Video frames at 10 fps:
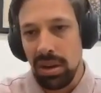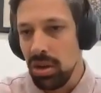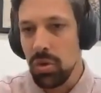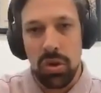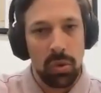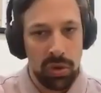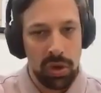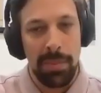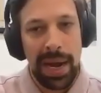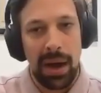New tools are
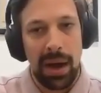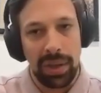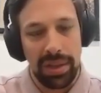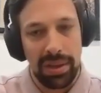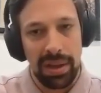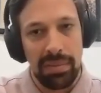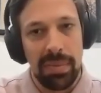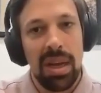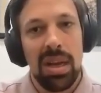coming out all the time.